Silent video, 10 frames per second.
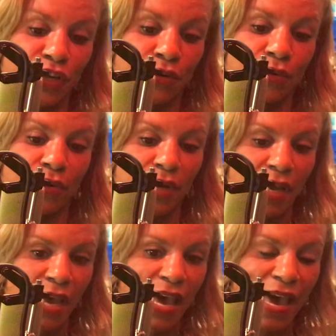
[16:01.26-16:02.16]
for you.
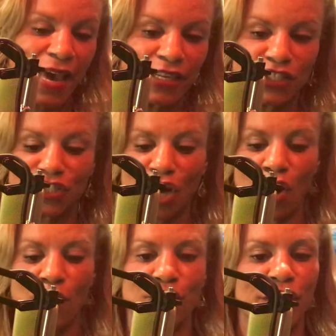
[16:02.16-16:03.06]
And
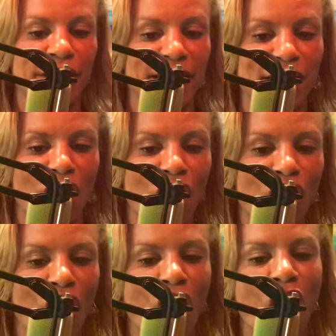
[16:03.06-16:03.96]
don't forget
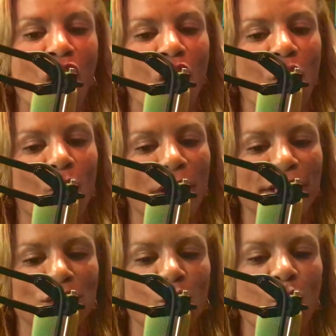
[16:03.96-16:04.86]
our
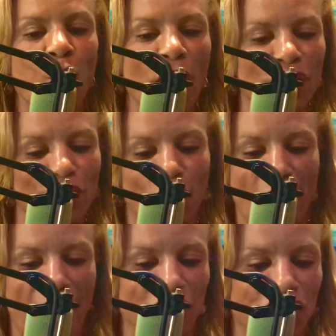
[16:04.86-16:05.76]
always wonderful
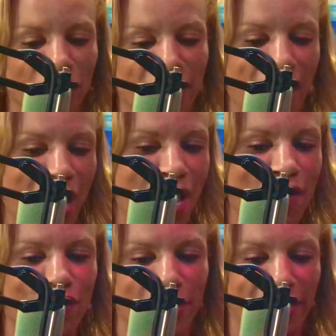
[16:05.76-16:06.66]
adjunct to
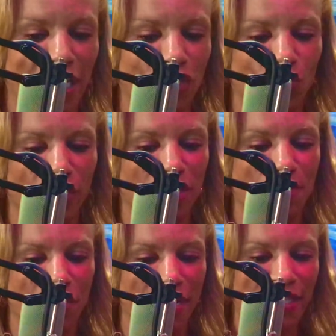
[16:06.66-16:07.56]
every sexual
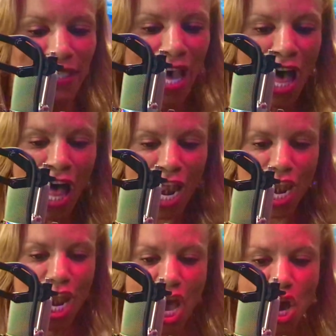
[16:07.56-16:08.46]
experience,
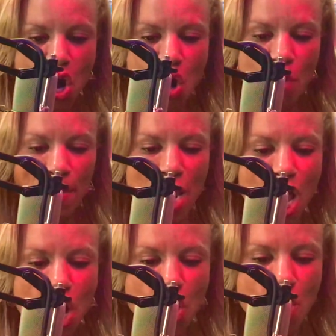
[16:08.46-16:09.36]
lube,
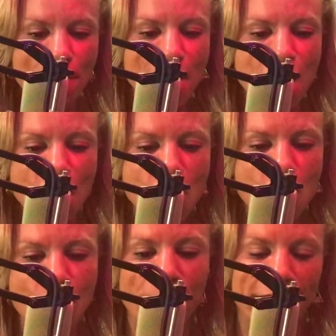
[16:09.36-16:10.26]
lube,
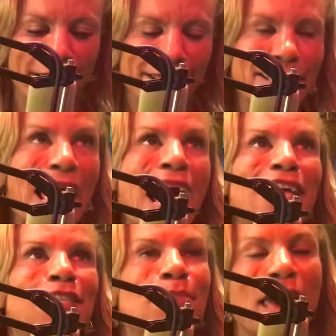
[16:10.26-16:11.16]
lube.
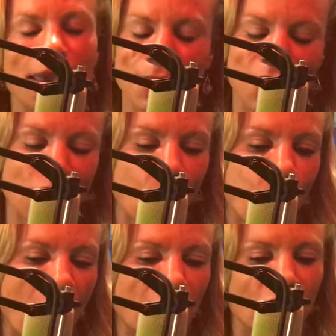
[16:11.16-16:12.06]
Yes, baby, the
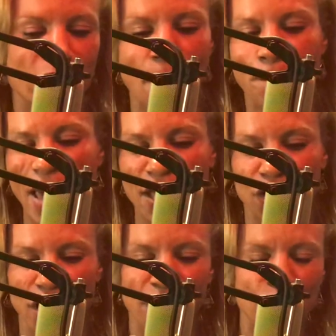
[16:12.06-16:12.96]
wetter the
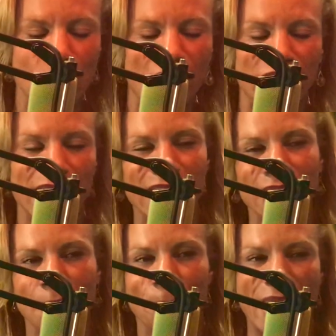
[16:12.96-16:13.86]
better. If you have
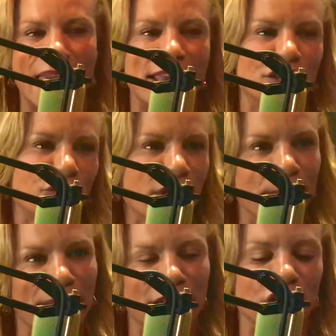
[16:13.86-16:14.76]
any pain
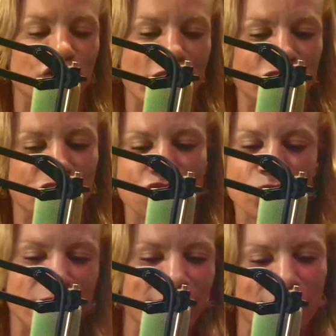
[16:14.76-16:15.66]
during penetration, you
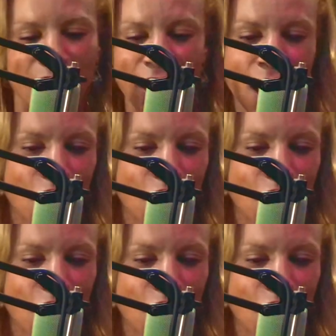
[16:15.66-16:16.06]
need to